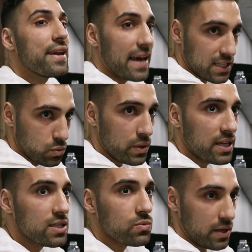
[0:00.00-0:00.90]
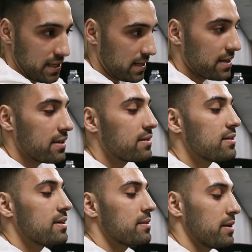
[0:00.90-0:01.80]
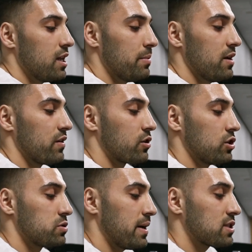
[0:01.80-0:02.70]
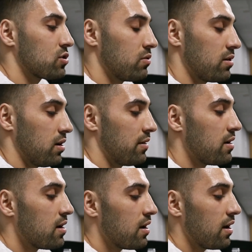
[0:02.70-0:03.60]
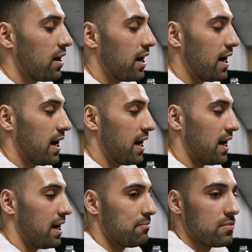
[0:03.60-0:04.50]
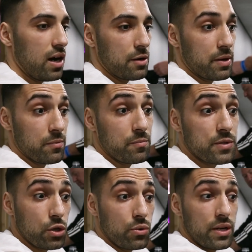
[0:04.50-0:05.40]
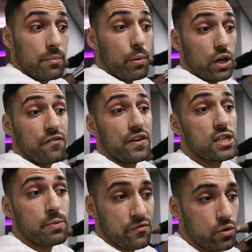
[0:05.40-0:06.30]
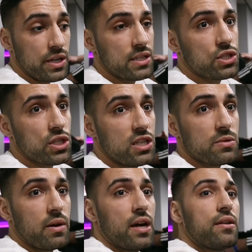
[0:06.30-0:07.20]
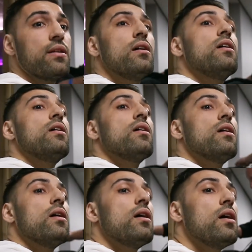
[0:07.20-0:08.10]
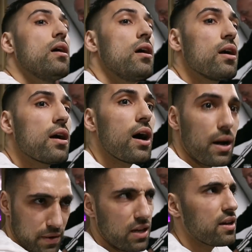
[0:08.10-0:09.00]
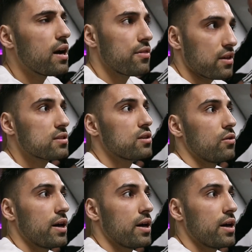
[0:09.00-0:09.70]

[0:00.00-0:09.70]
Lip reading: next week as well. A little bit of a grudge match going on. I've been doing Byfield before he did Cheeseman. I think so.